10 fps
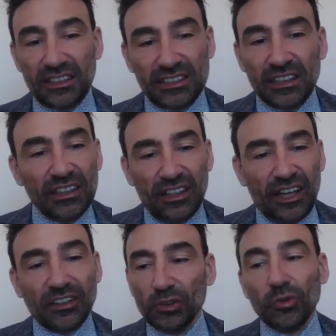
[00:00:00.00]
and you know
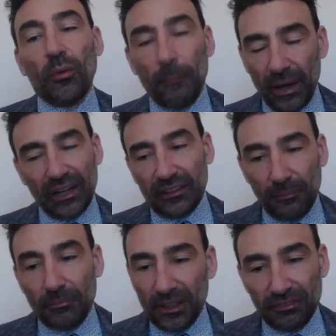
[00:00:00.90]
better than me
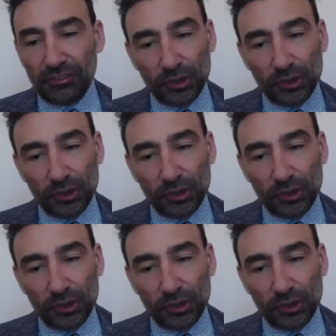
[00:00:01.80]
for sure,